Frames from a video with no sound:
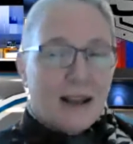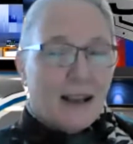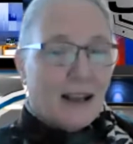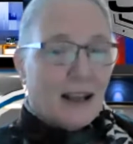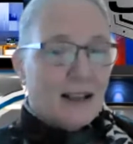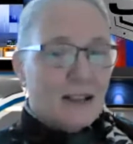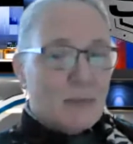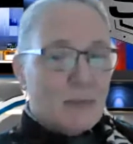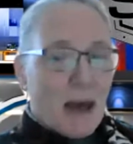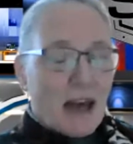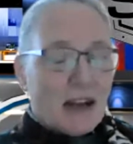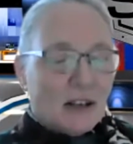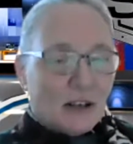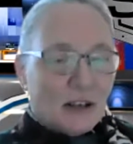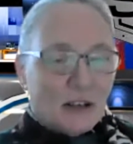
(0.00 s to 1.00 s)
It gets
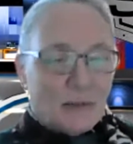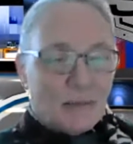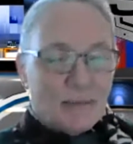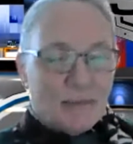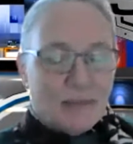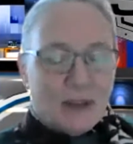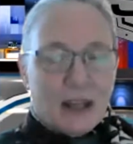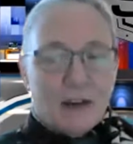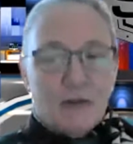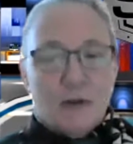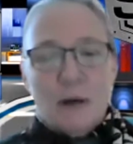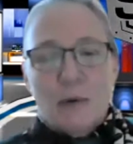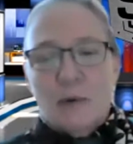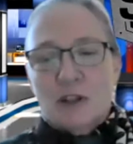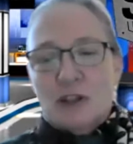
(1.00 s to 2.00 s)
better. If
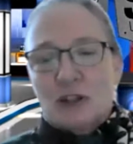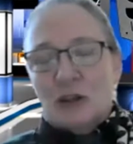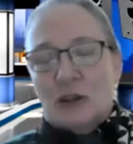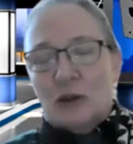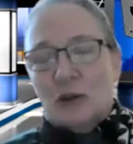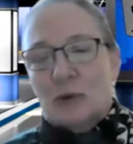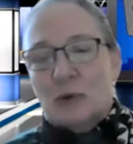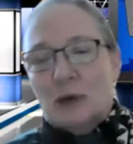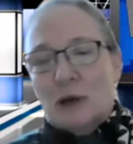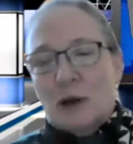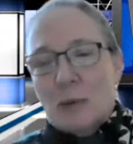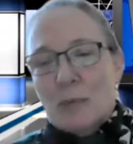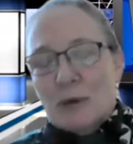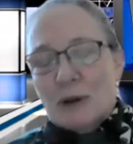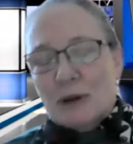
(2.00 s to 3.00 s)
we were to
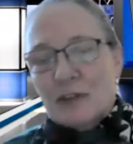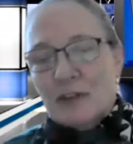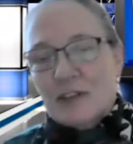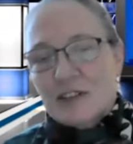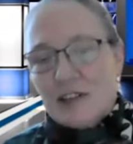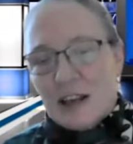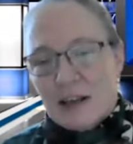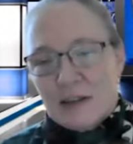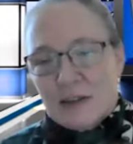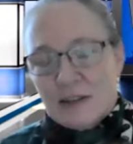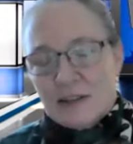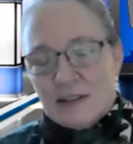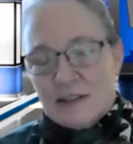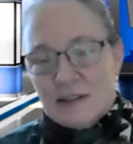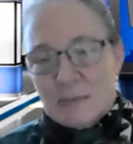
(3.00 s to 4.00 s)
build
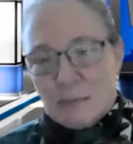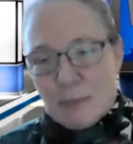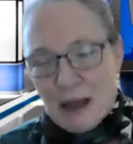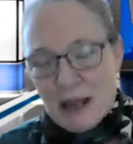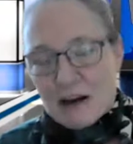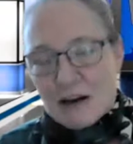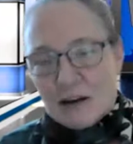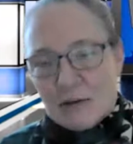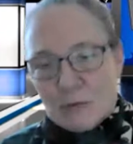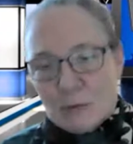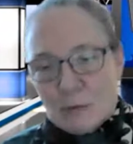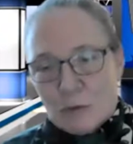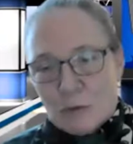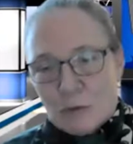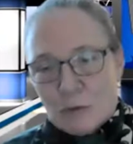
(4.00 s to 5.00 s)
this bank
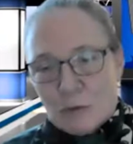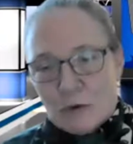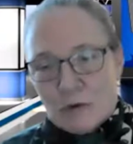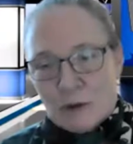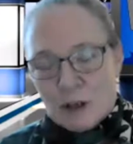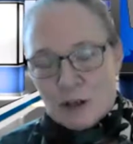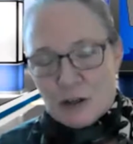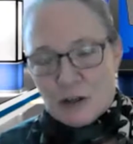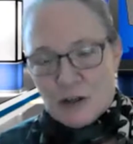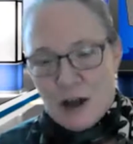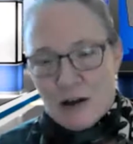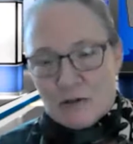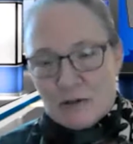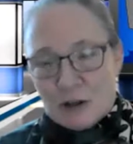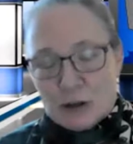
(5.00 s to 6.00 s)
for
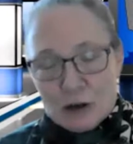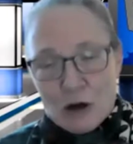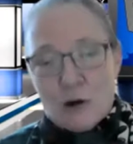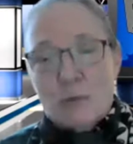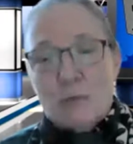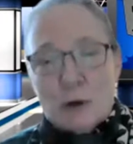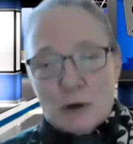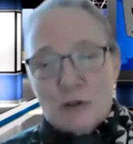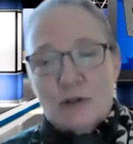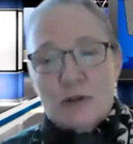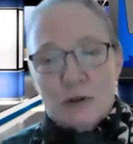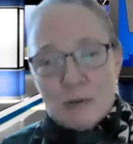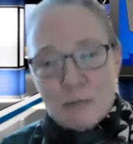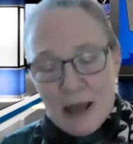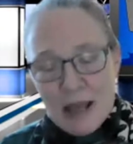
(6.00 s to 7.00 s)
yourself, your own
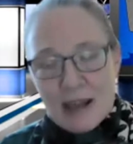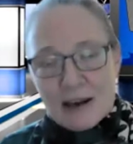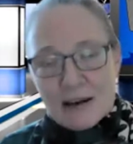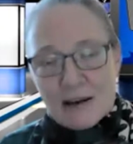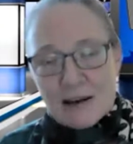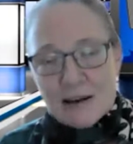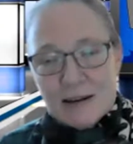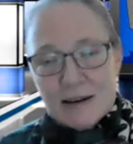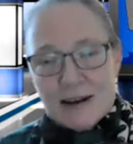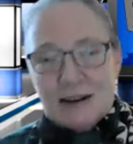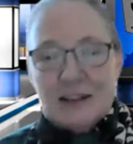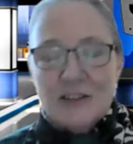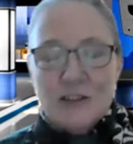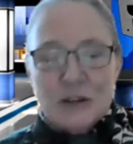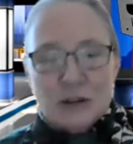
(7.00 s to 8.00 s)
personal bank, and
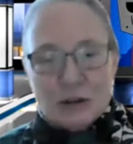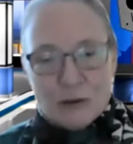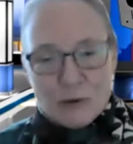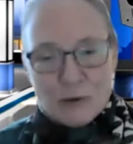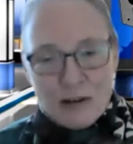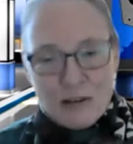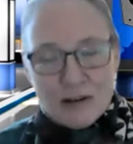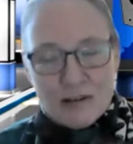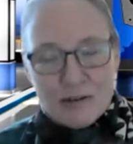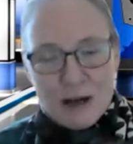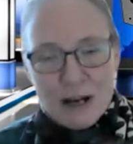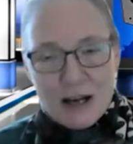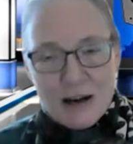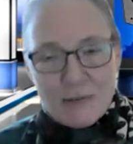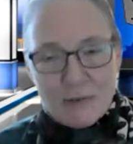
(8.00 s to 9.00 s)
it's accruing
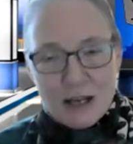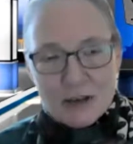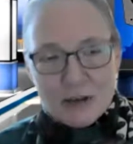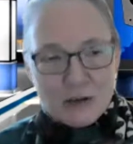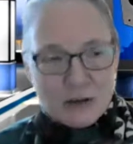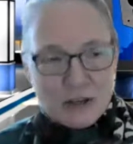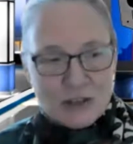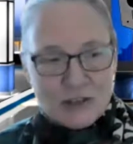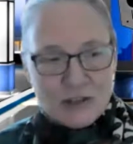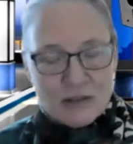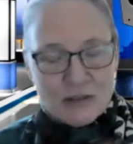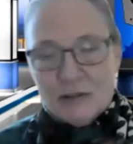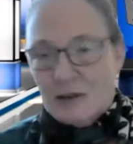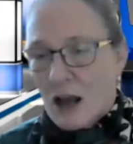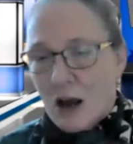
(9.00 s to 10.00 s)
interest,
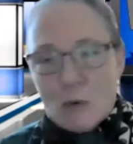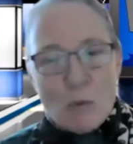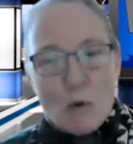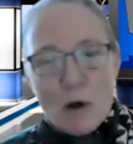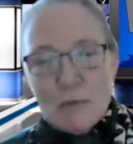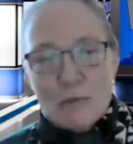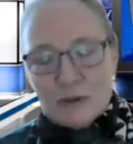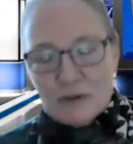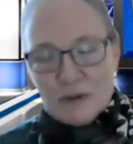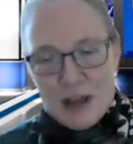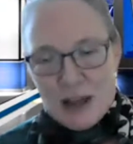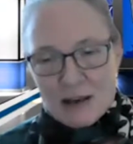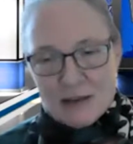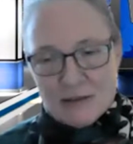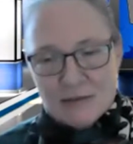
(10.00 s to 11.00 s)
not
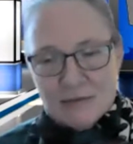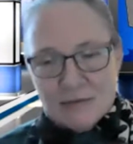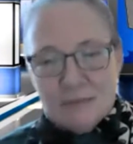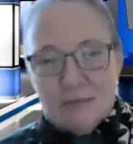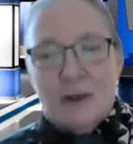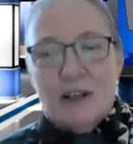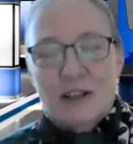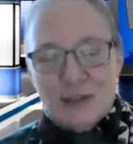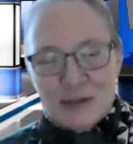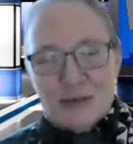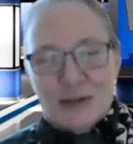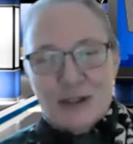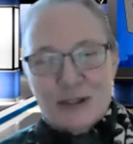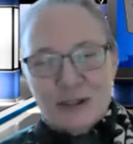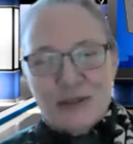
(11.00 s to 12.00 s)
1%, but it's
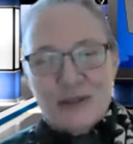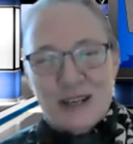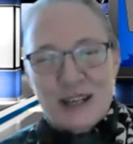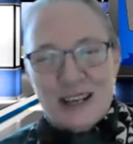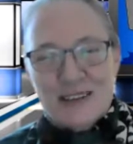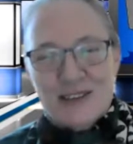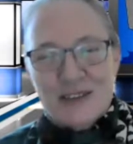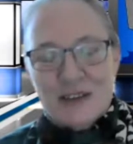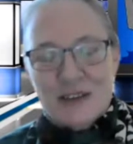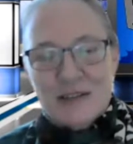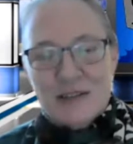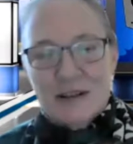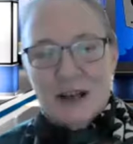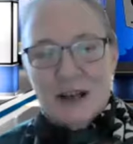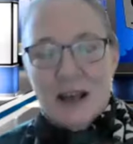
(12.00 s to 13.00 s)
accruing
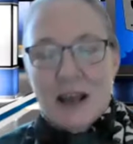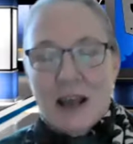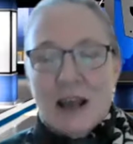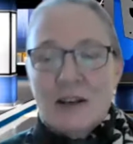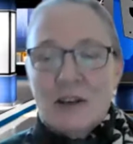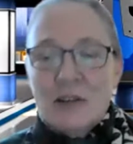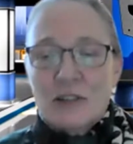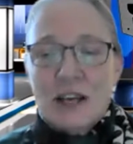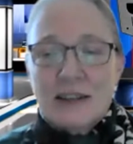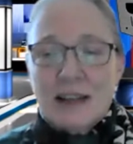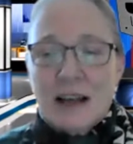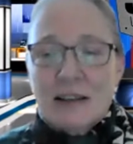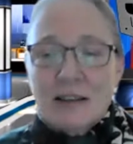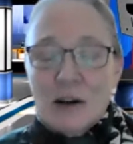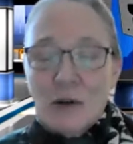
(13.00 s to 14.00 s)
interest, and you take
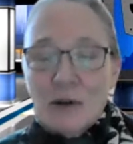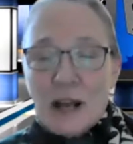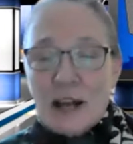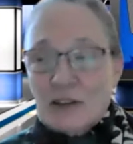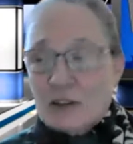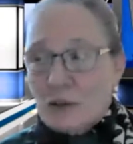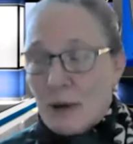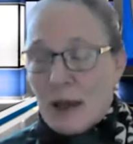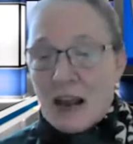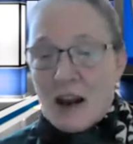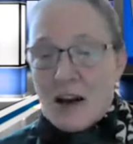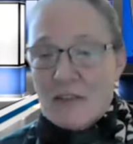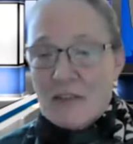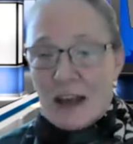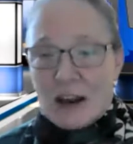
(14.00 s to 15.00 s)
that loan out to pay
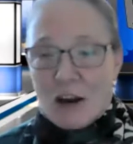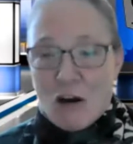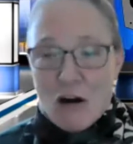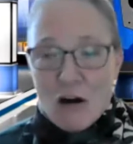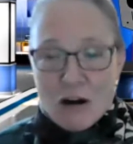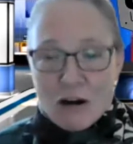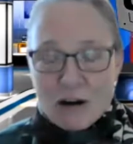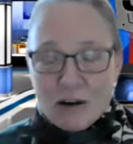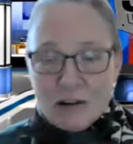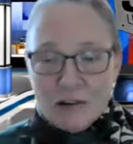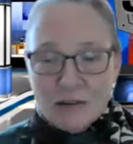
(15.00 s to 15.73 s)
off that car,